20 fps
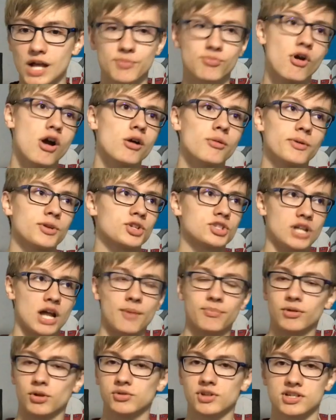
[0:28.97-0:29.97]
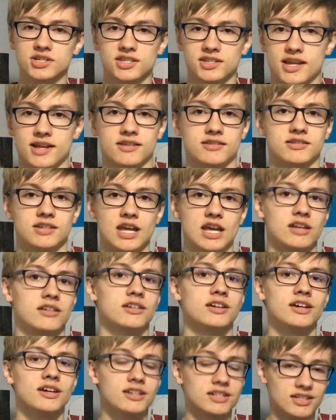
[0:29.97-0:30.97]
probably just upload this the next day
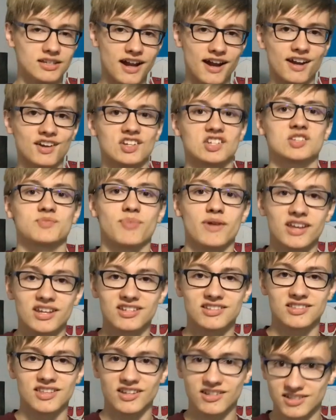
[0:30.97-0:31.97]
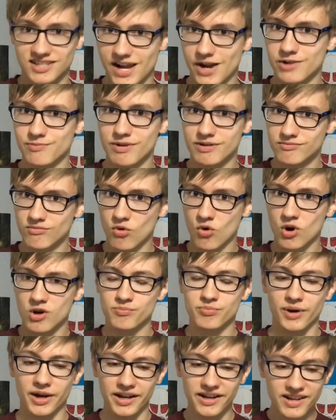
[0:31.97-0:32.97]
to kind of space things out a bit more,
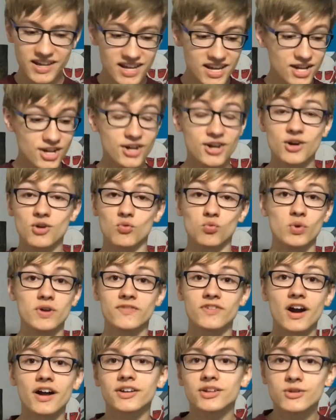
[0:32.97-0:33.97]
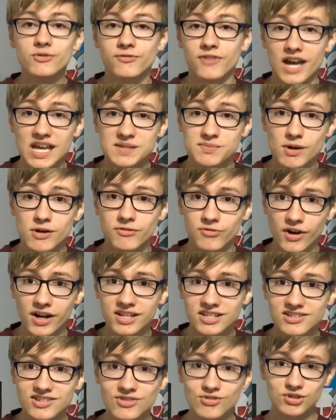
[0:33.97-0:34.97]
but we've got new Fazbear
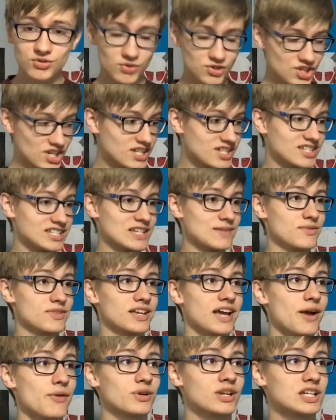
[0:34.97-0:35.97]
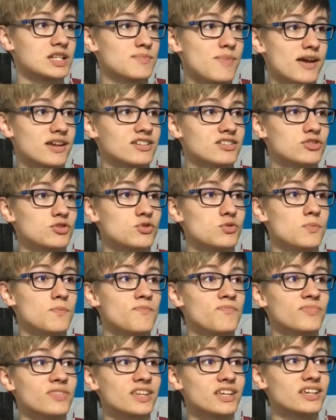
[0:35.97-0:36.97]
Frights news, which isn't something I would expect to
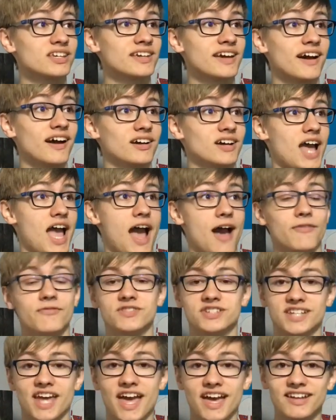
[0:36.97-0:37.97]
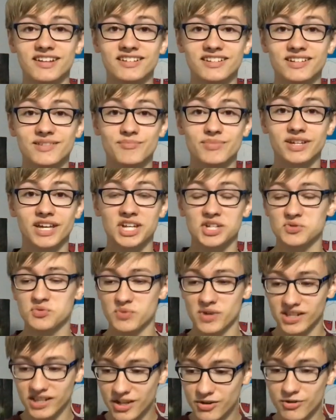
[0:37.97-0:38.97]
have said because
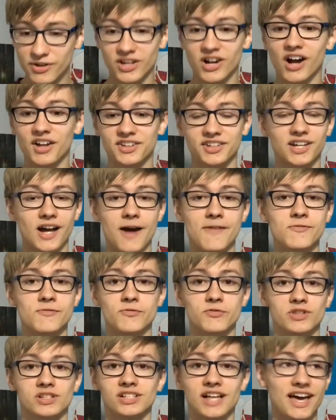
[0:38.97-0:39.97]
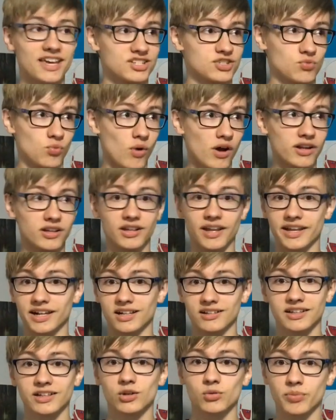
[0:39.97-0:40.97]
we literally got the cover for the last one like a
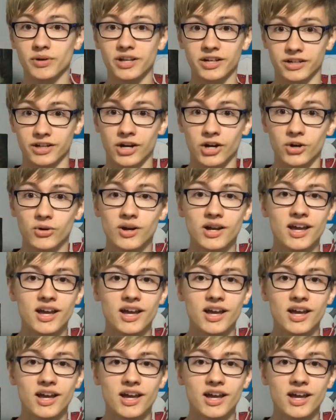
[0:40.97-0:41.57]
little bit ago,